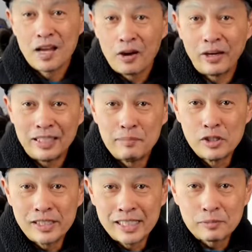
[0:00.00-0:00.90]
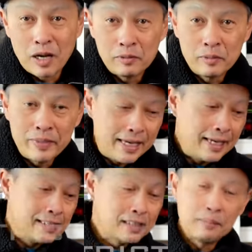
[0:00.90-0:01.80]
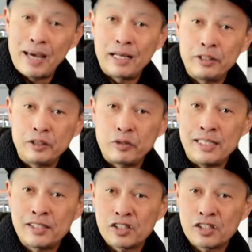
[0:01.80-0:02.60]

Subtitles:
All right, number six problem is the battery trays. The